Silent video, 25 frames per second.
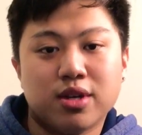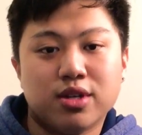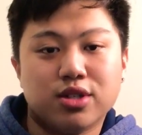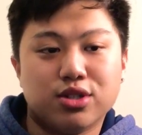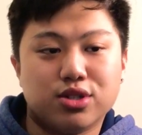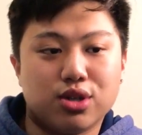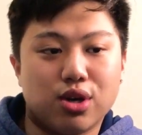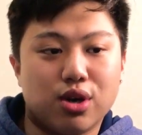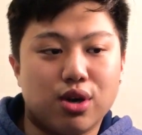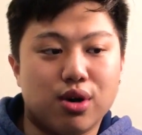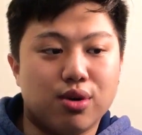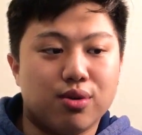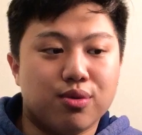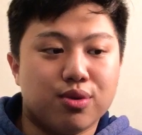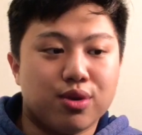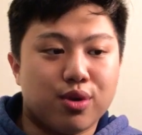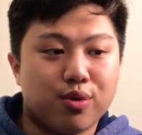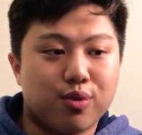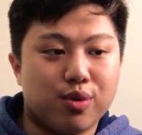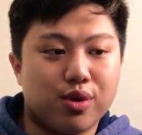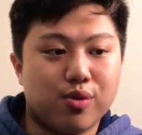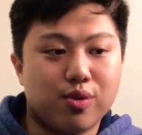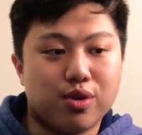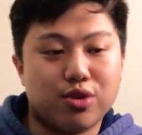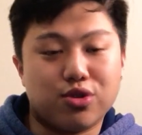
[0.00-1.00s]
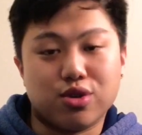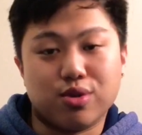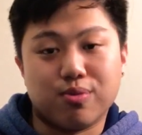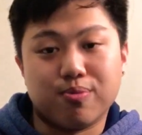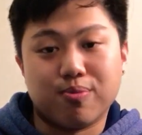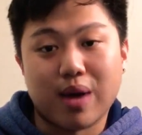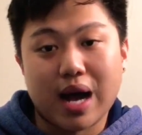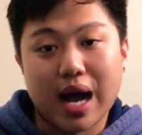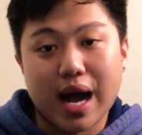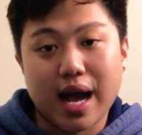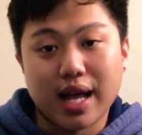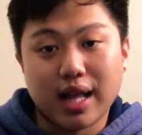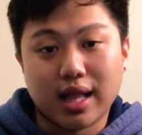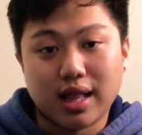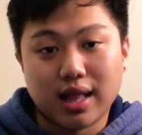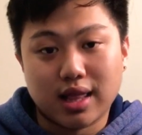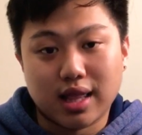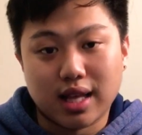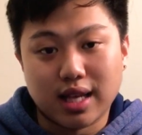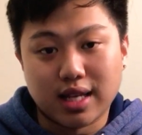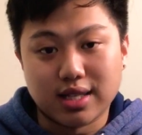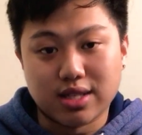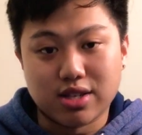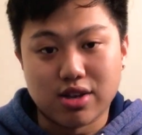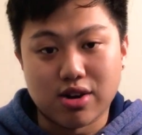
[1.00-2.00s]
so we should buy
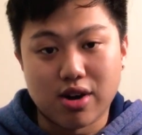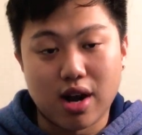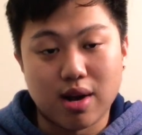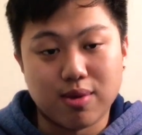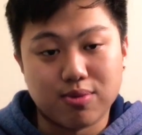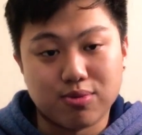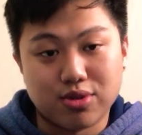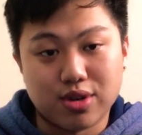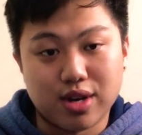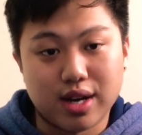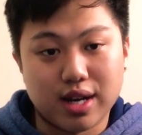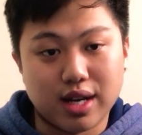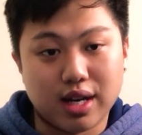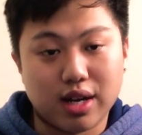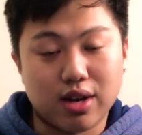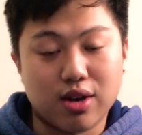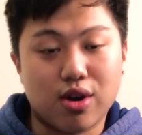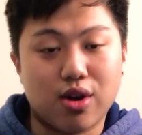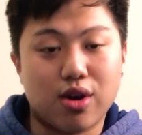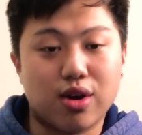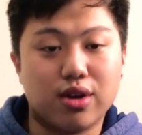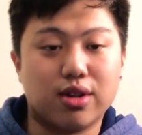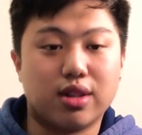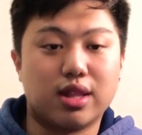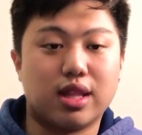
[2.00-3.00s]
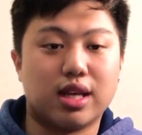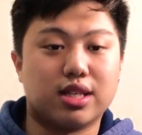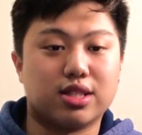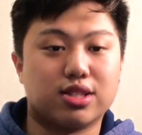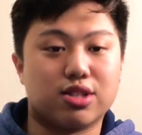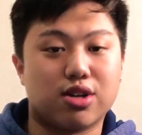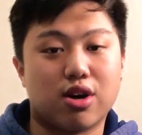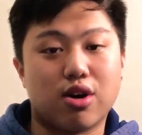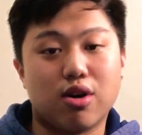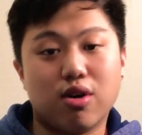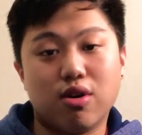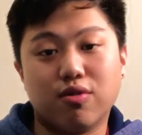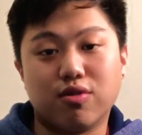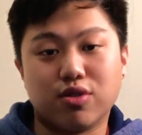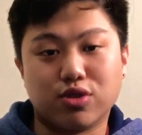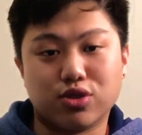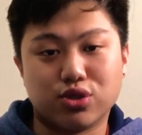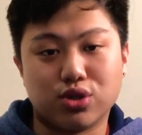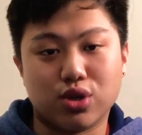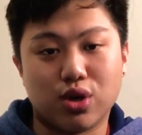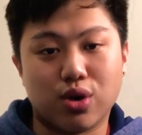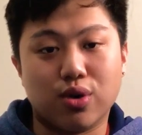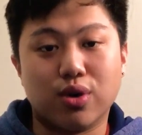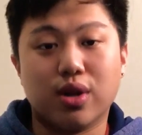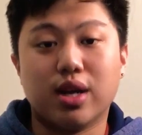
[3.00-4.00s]
things that are uptrending or things that are
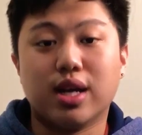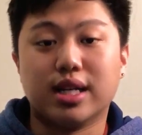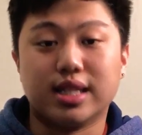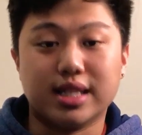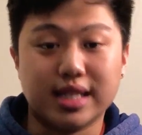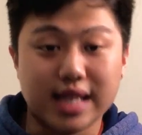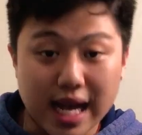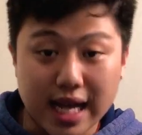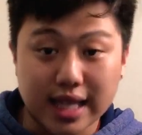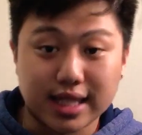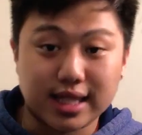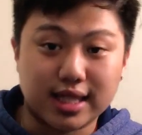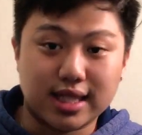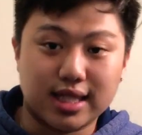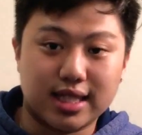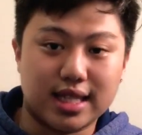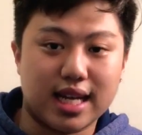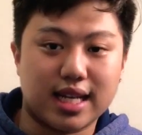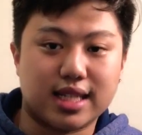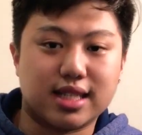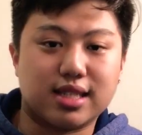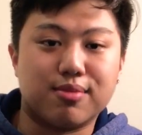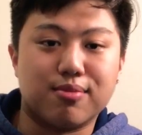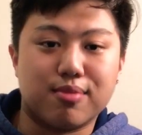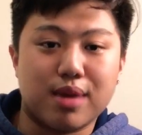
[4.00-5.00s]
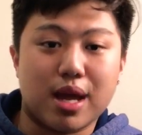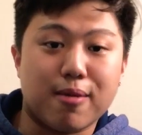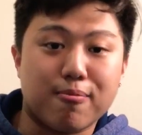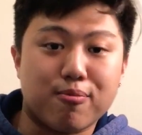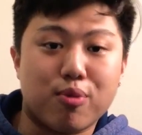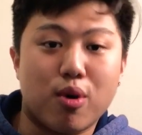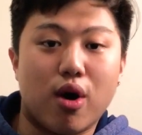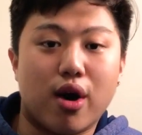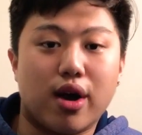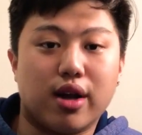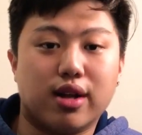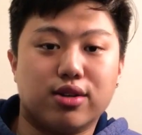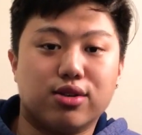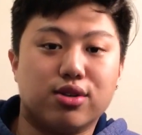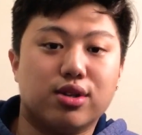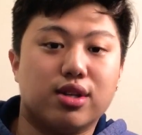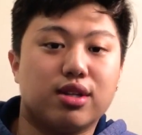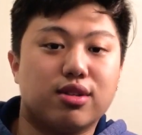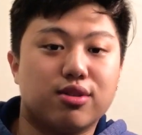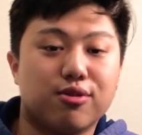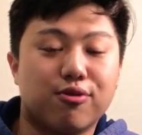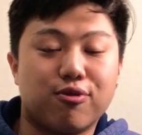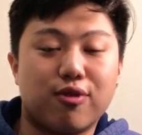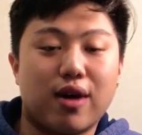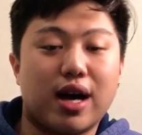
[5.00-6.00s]
oversold. Yes, that's the main point. You
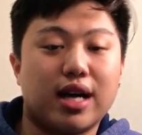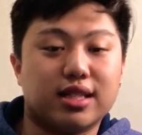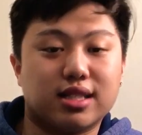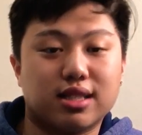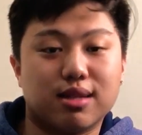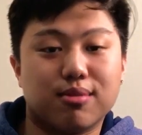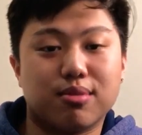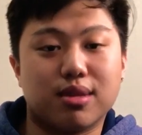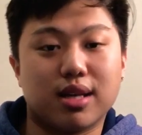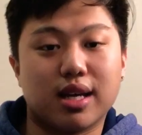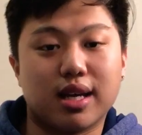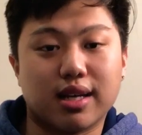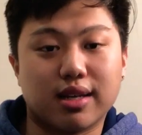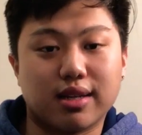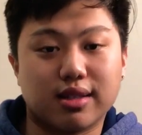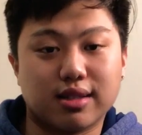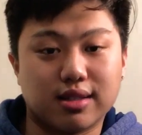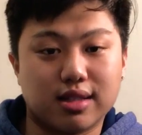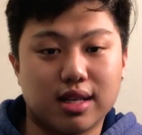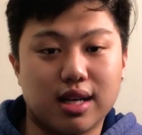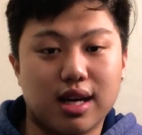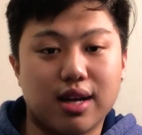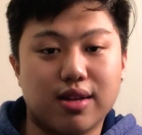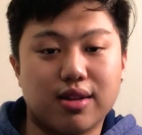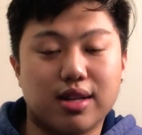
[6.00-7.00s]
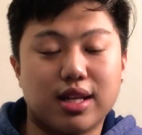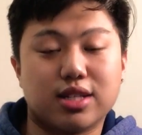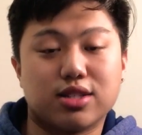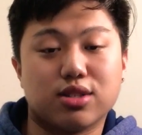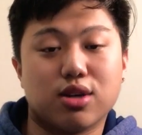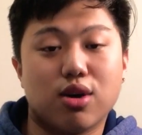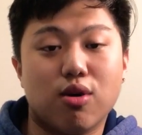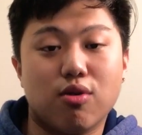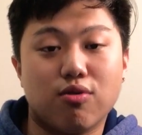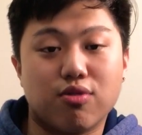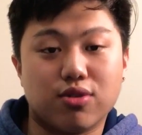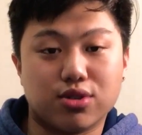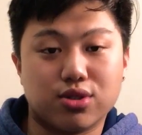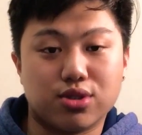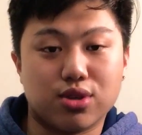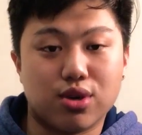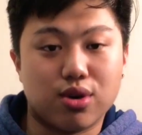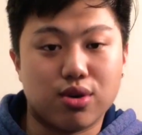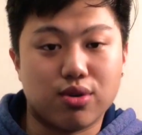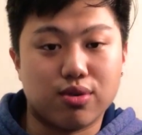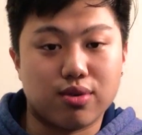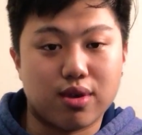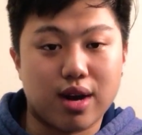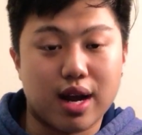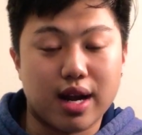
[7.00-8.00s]
need to find something that's
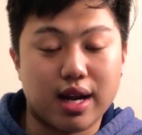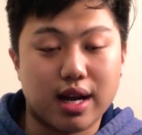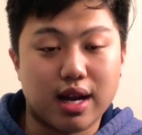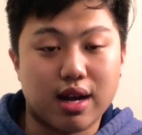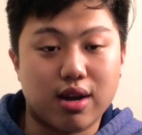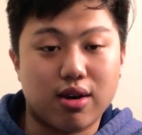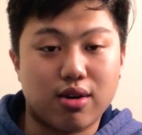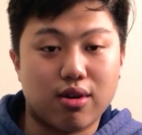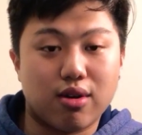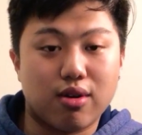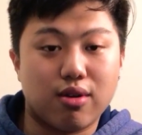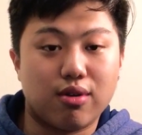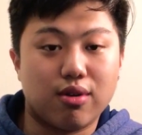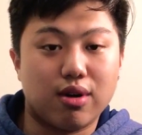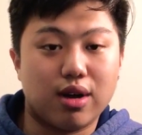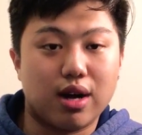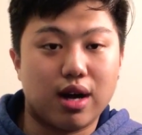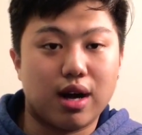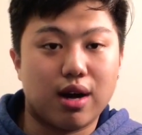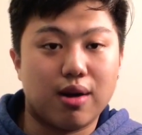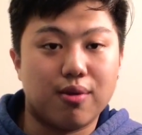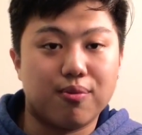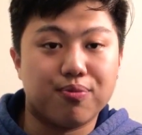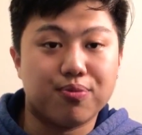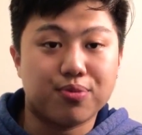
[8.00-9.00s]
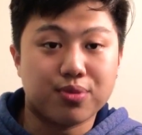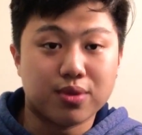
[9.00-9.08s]
oversold right now, or